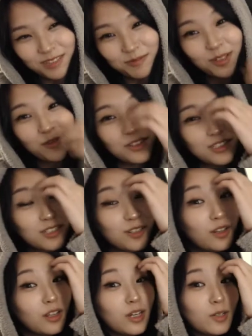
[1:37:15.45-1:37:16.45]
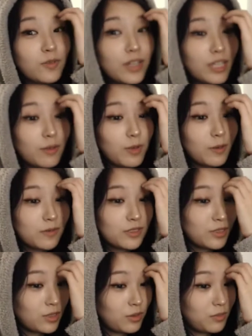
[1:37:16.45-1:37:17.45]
My friends love AMFs so